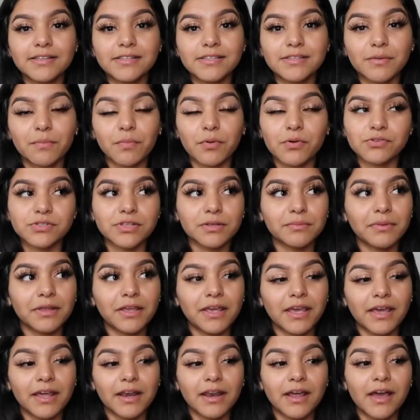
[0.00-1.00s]

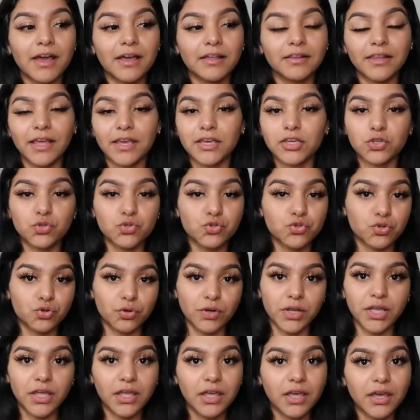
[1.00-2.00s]
supposedly it, like, you
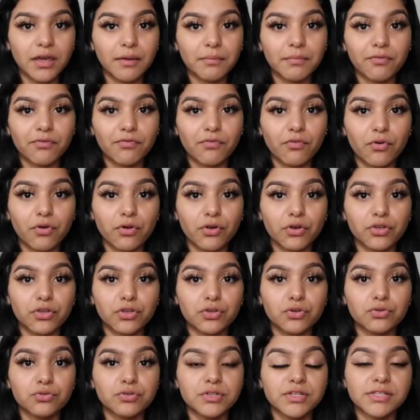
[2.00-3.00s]
drink it before
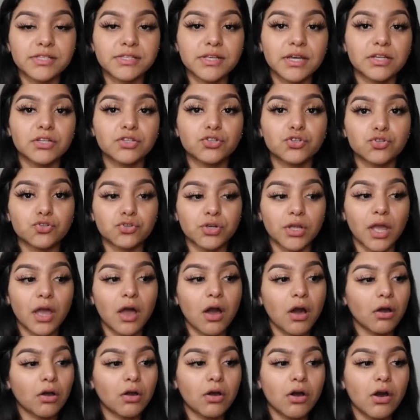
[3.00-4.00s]
you decide to drink
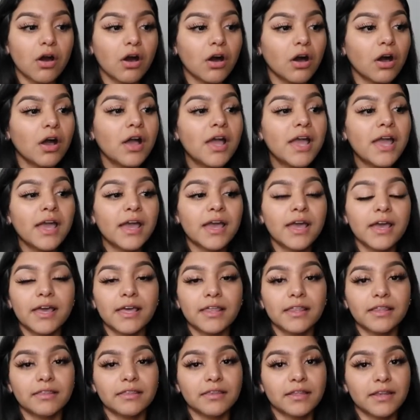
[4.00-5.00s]
alcohol
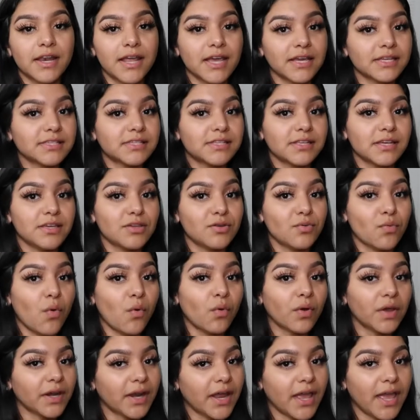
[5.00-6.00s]
and the next day you
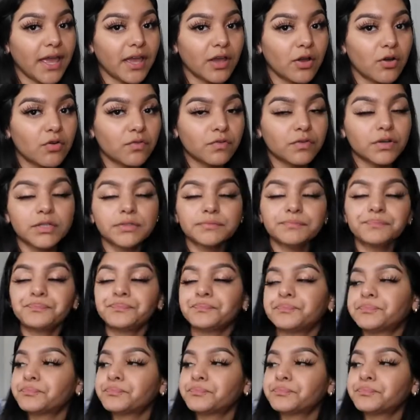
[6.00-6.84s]
won't get a hangover.